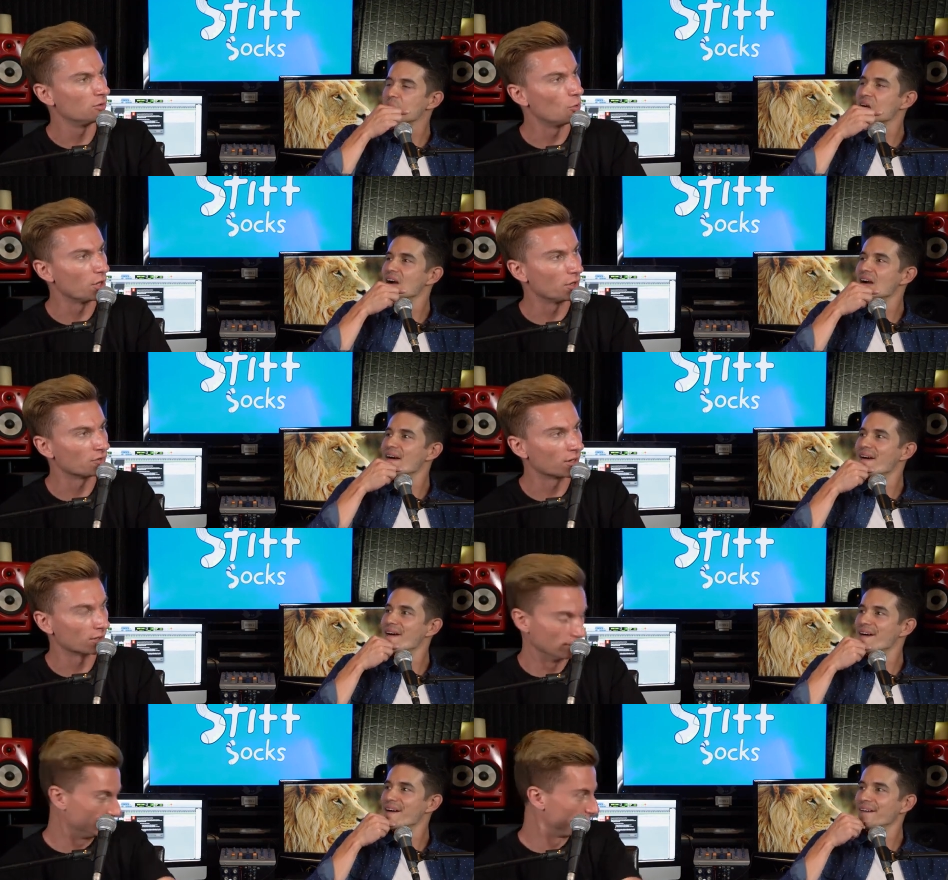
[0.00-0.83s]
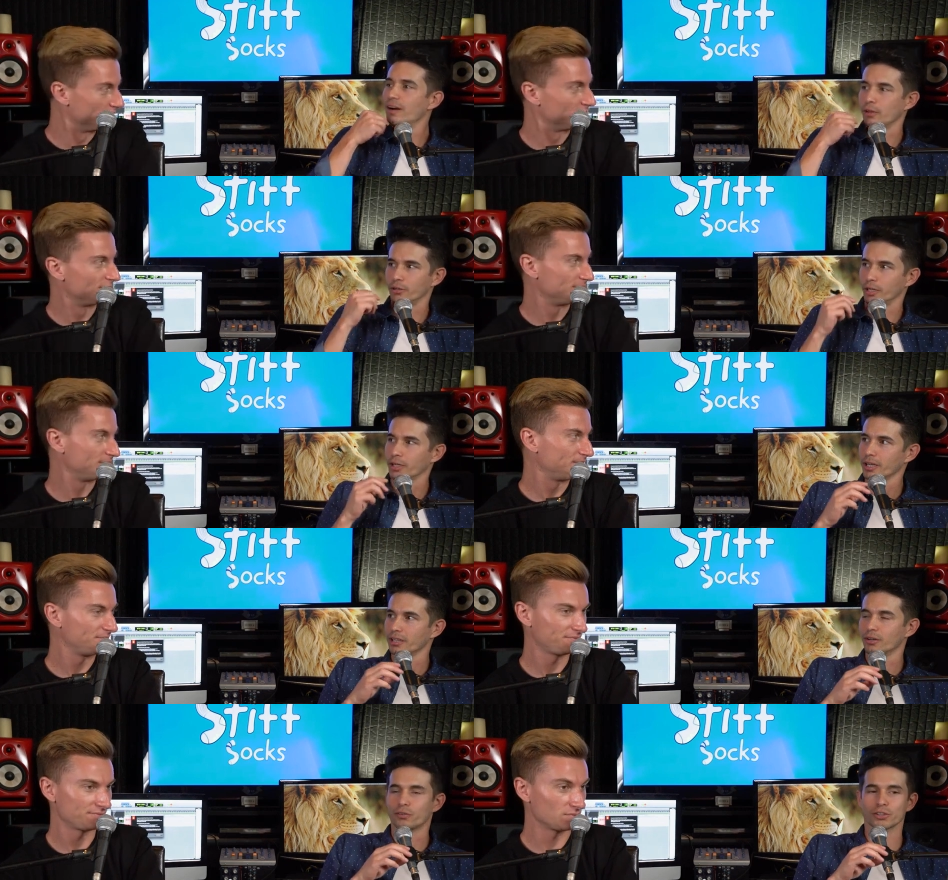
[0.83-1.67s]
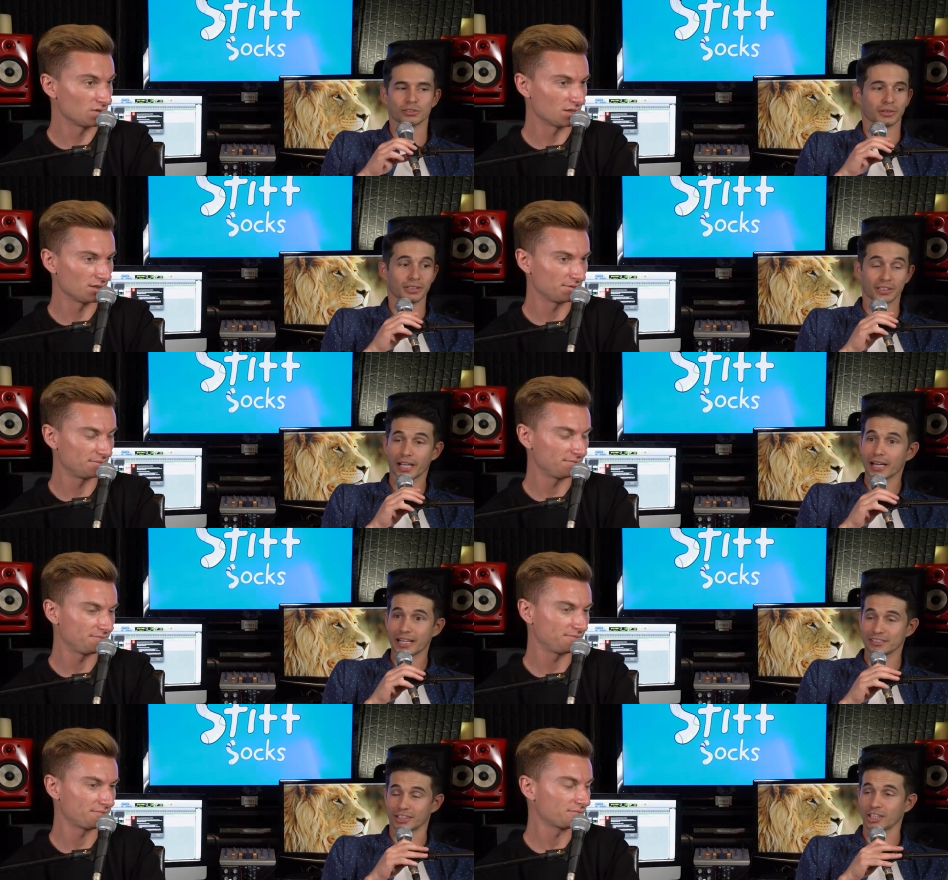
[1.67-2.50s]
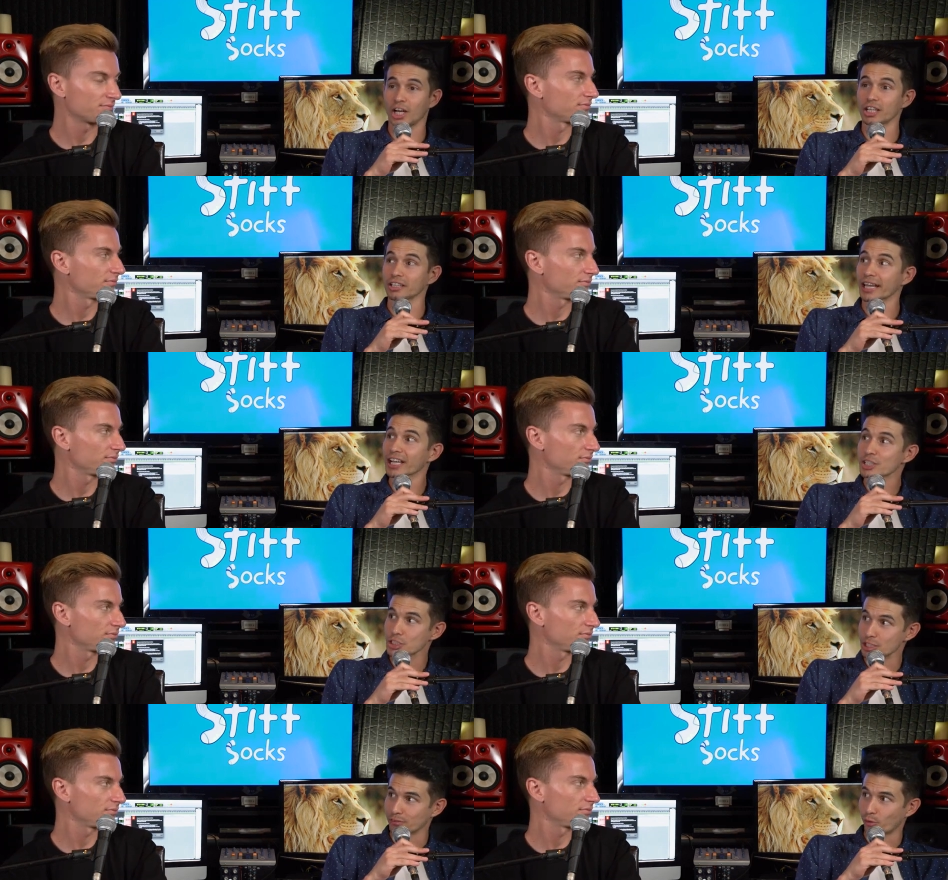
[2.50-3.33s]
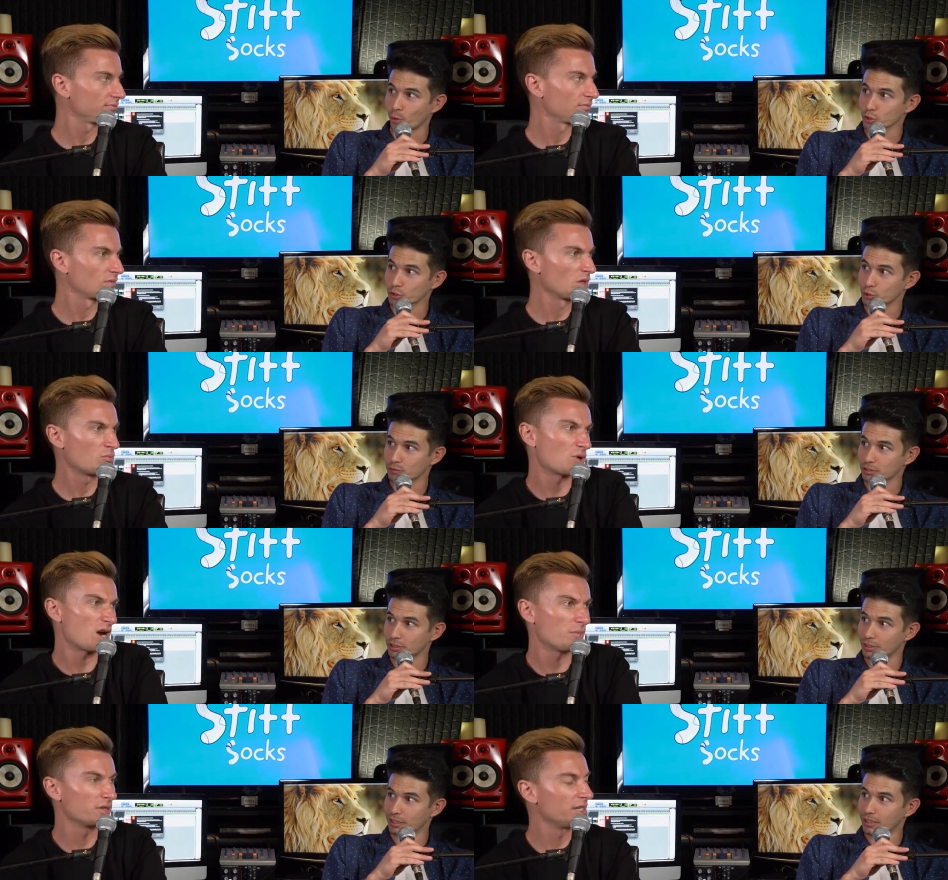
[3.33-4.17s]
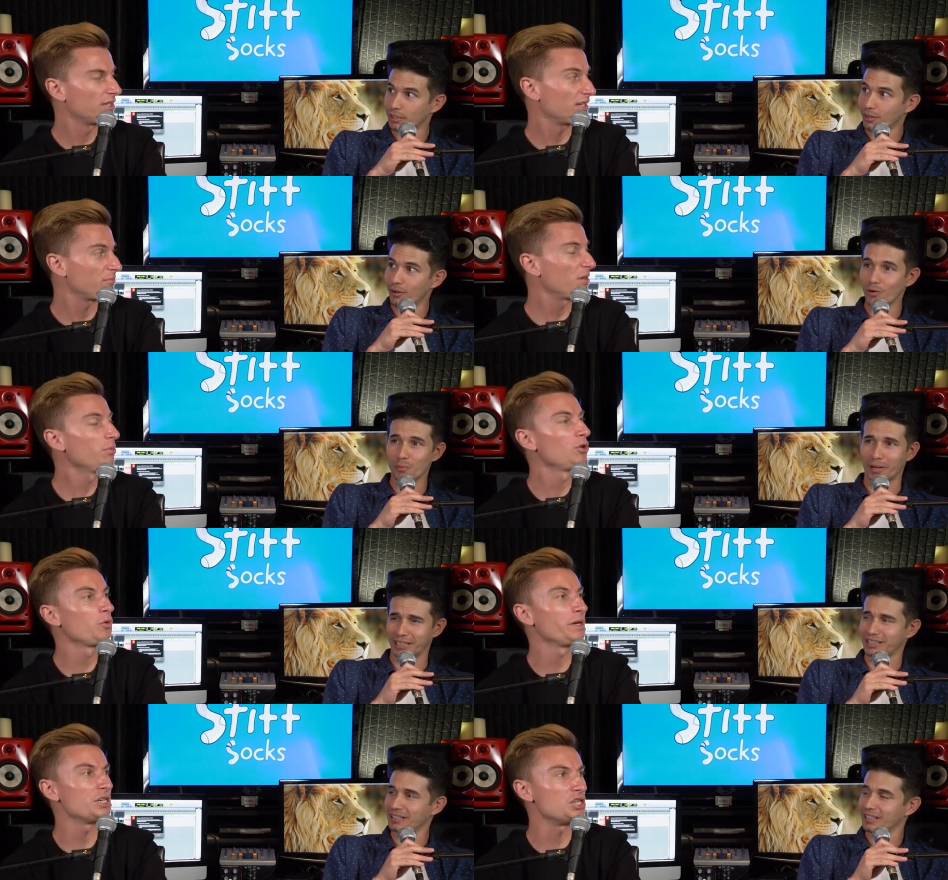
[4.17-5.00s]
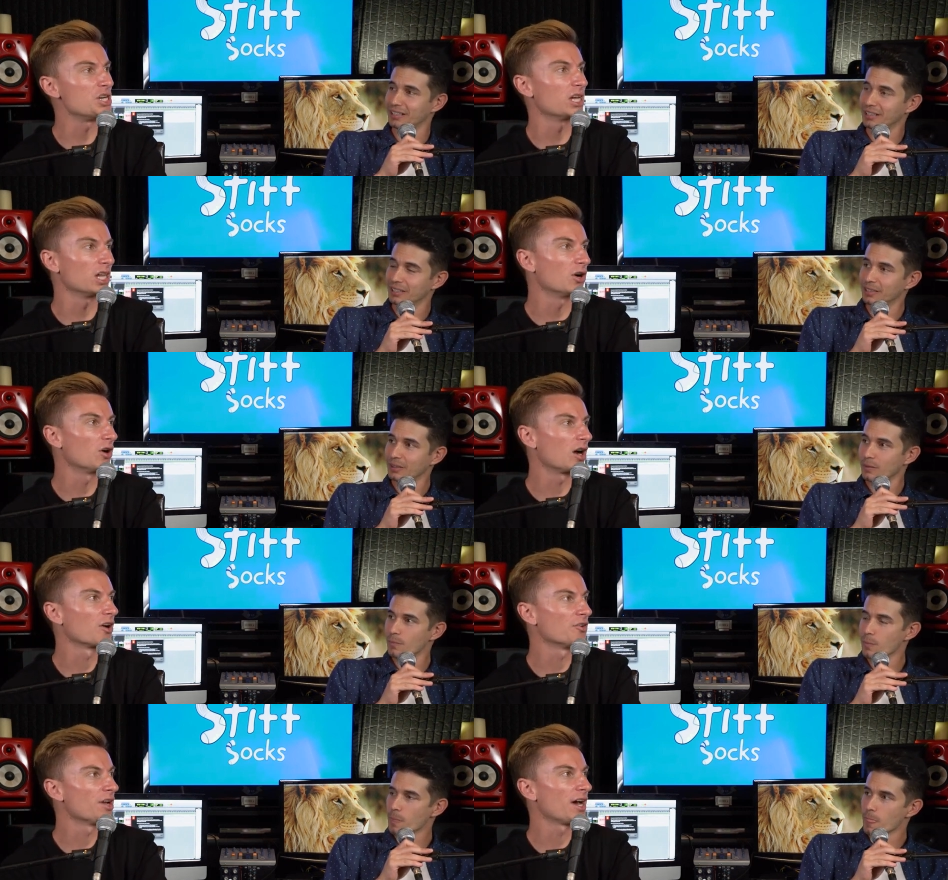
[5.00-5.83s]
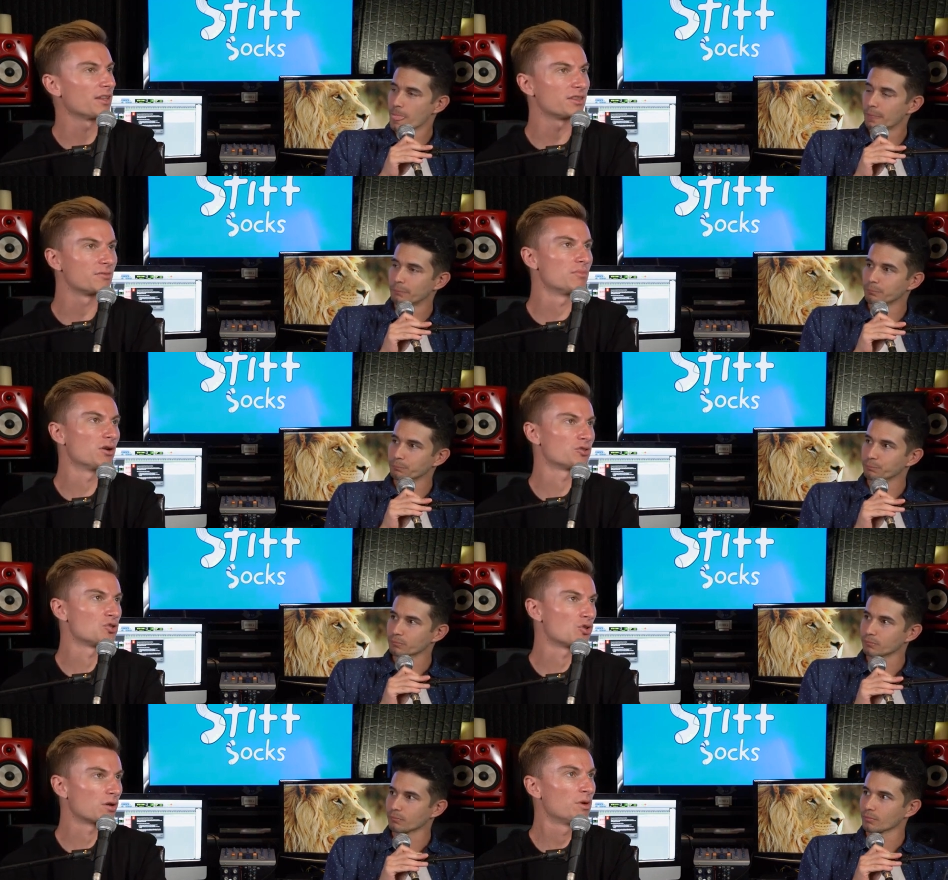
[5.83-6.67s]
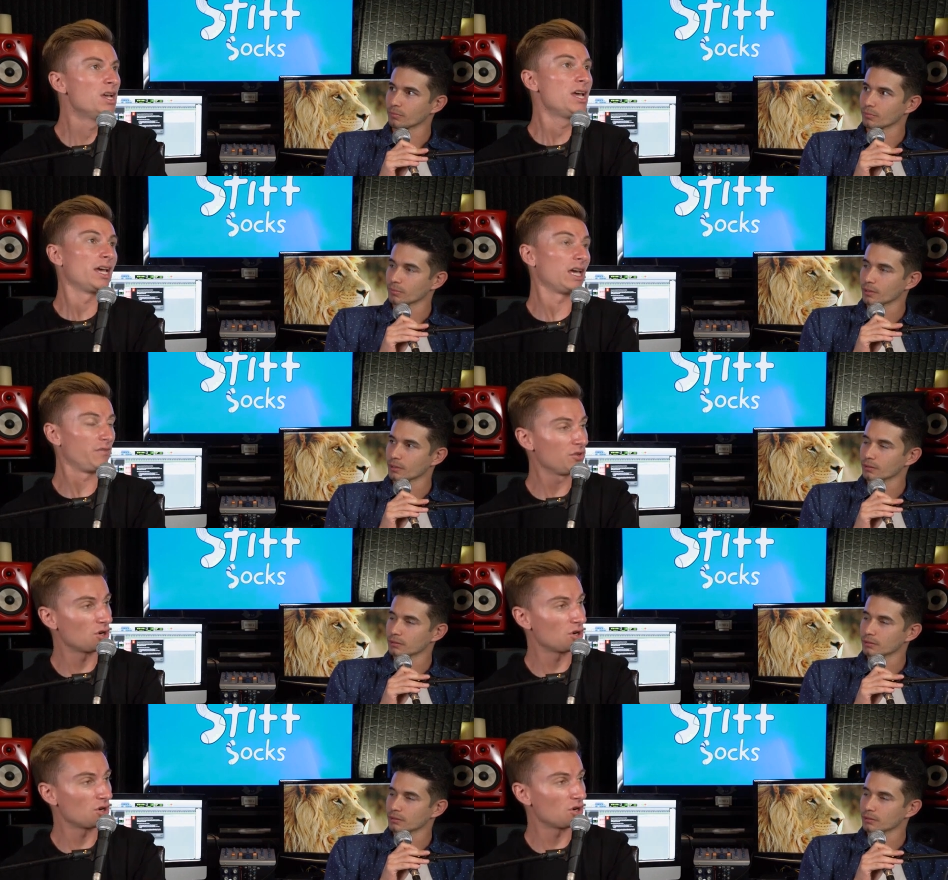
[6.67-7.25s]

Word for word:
Speaker 1: wait a second. I
Speaker 2: think I got it. First of all, the guy has a collection of horse hooves?
Speaker 1: Probably. People who eat Jell-O are not the most normal. If you're